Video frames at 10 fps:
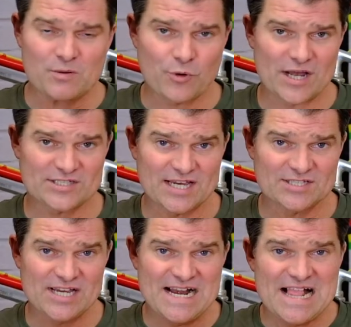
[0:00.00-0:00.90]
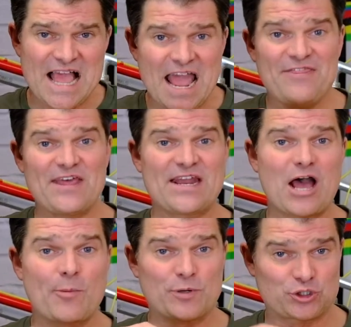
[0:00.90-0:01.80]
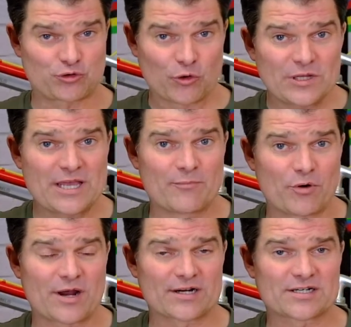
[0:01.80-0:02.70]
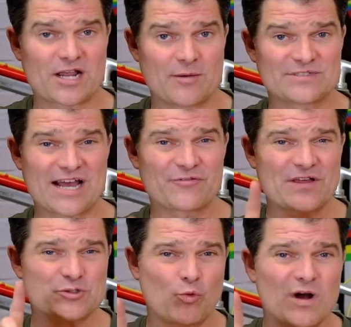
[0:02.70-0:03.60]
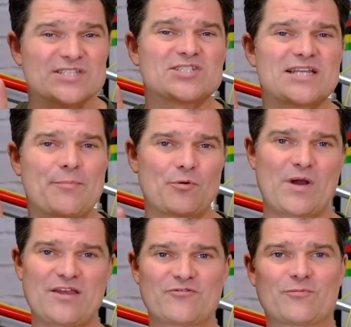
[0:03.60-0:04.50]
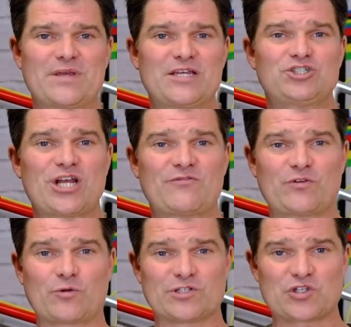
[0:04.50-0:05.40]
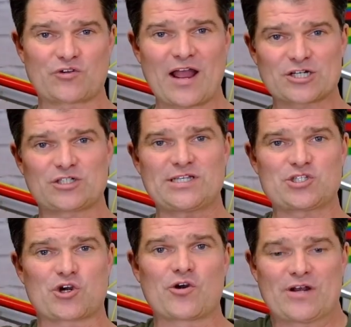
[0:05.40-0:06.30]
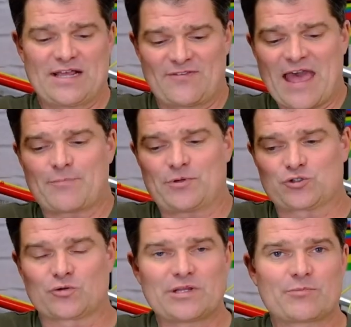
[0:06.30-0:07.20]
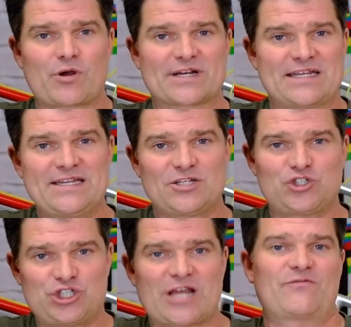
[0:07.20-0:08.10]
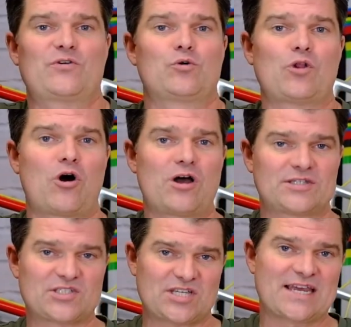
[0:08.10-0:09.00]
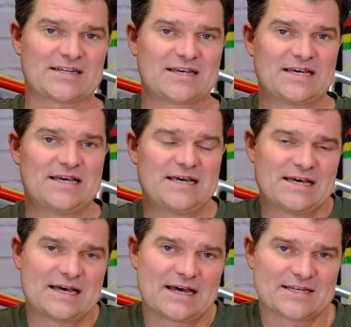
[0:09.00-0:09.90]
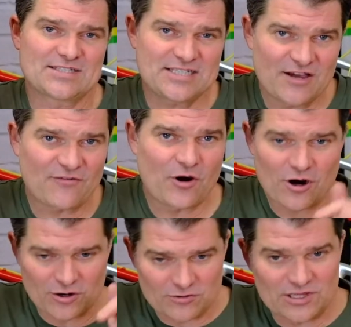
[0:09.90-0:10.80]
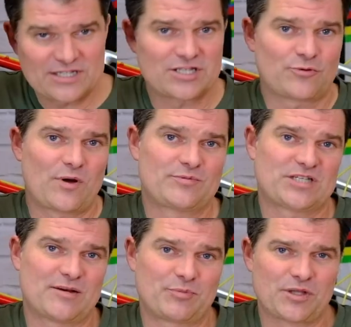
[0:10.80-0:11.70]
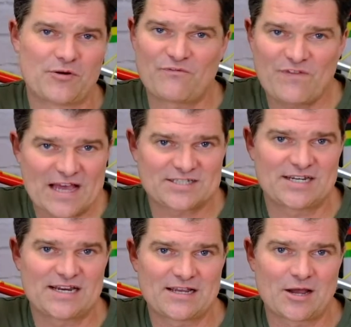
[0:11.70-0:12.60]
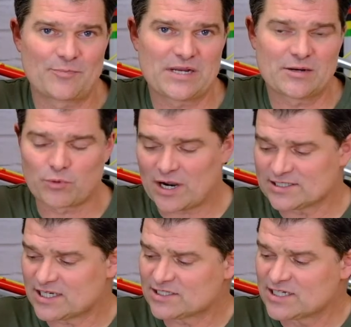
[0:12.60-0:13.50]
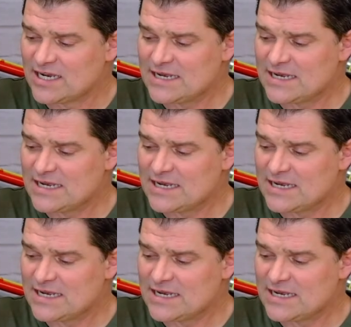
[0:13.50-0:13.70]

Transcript: process. And then a petroleum product comes out that's one step away from being jet fuel. And so they're actually turning that petroleum product into jet fuel on site. CFR, link to the website below, fascinating company and process.